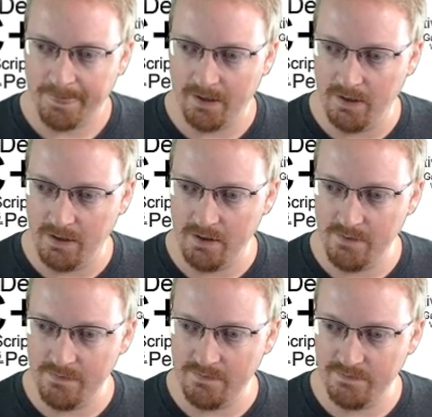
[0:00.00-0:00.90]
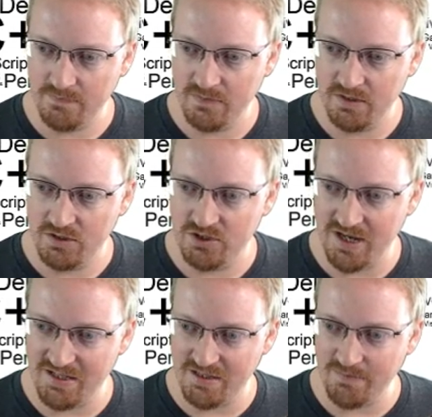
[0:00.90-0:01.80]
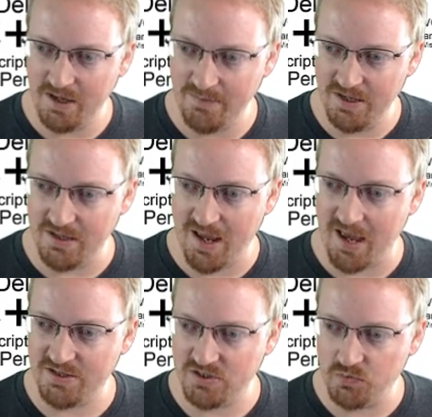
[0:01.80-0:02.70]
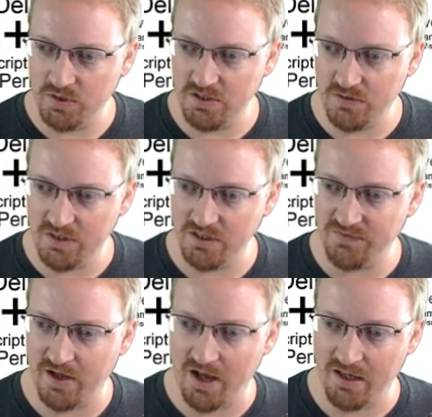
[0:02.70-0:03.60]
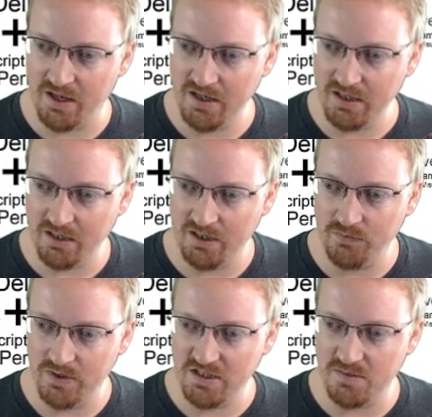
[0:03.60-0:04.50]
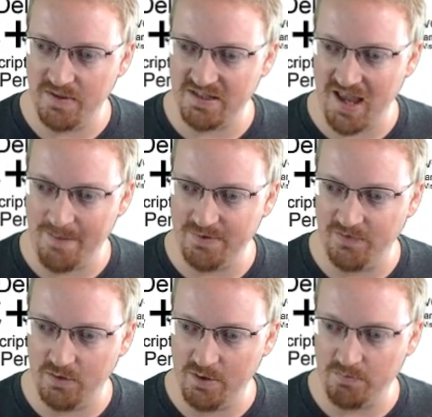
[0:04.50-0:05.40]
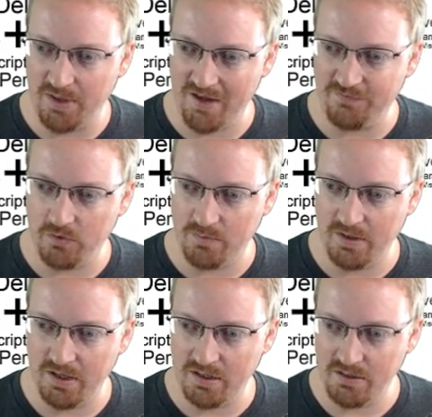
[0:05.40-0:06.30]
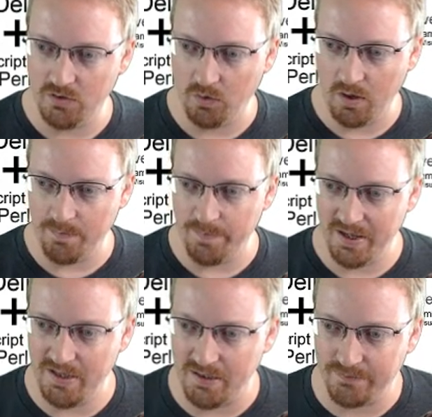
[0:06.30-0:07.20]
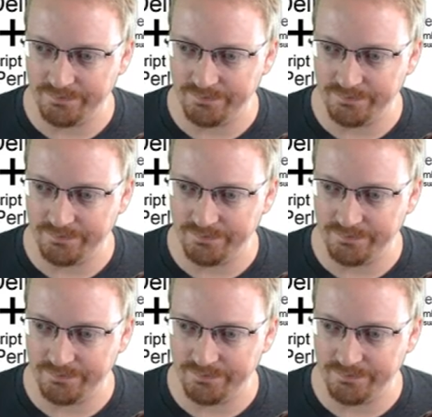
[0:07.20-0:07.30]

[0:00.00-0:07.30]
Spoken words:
Jassim Hamid asks, what do you think of Ionic, and what is the best app development platform in your opinion?